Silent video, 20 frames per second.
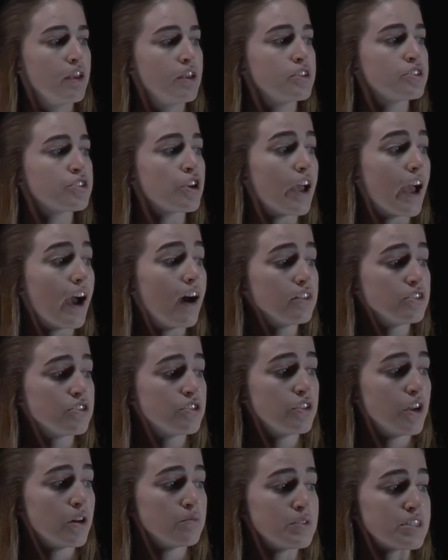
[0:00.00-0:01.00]
So our
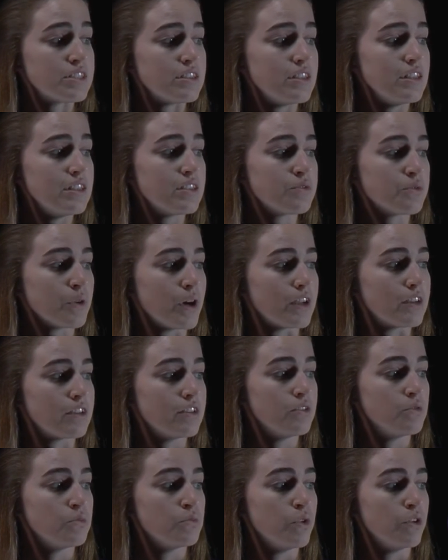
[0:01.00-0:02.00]
two numbers in this one,